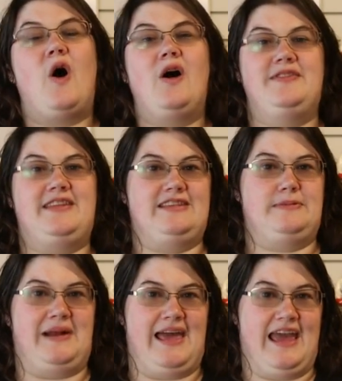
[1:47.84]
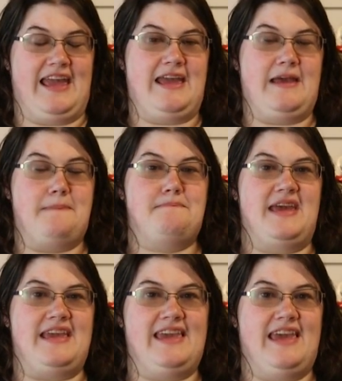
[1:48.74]
on display,
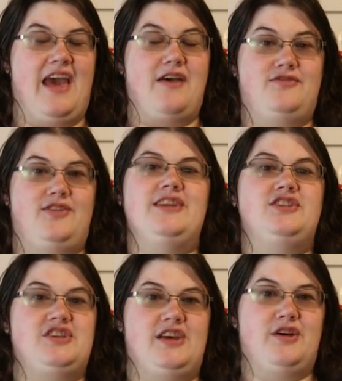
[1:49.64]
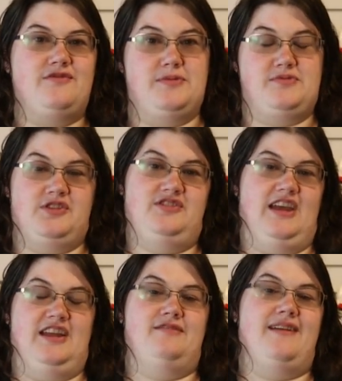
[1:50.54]
make it a feature of the
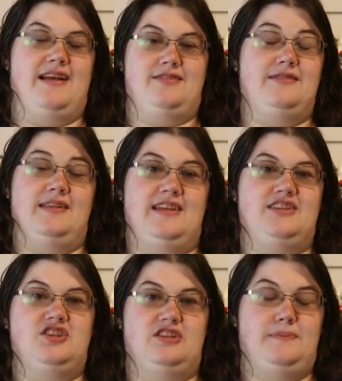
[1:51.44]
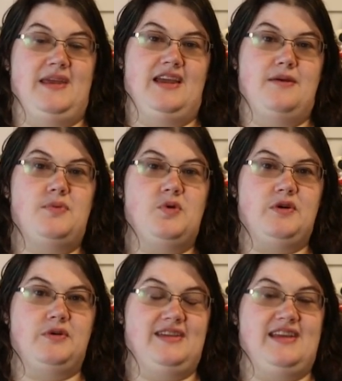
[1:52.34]
project rather than it just being a
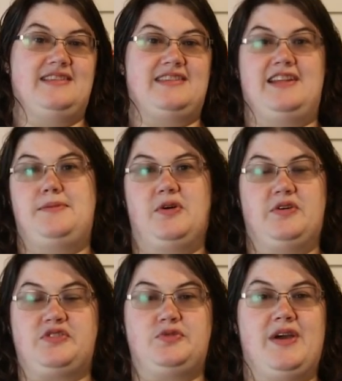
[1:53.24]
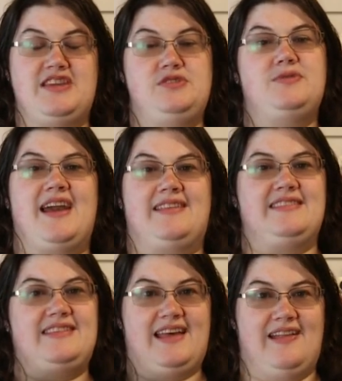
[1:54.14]
board inside a box where you
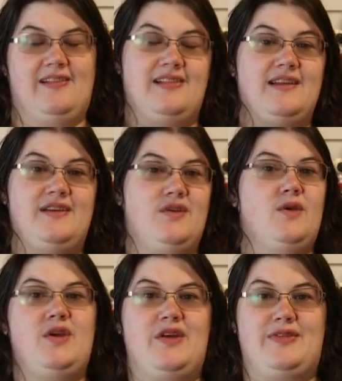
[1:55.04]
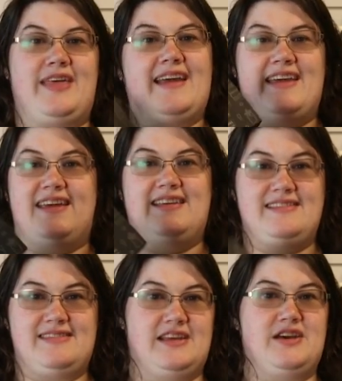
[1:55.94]
can't tell that it
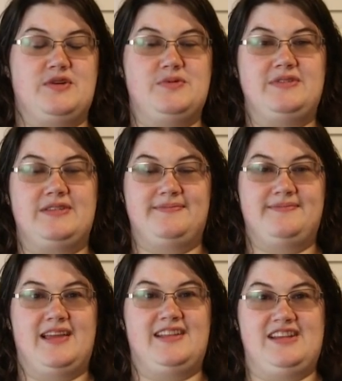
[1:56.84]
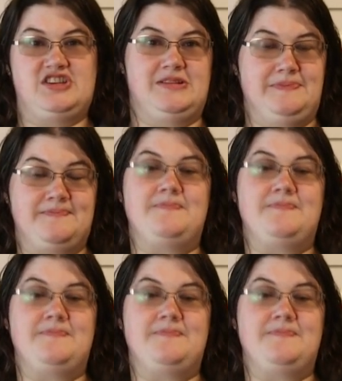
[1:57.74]
is the gold edition.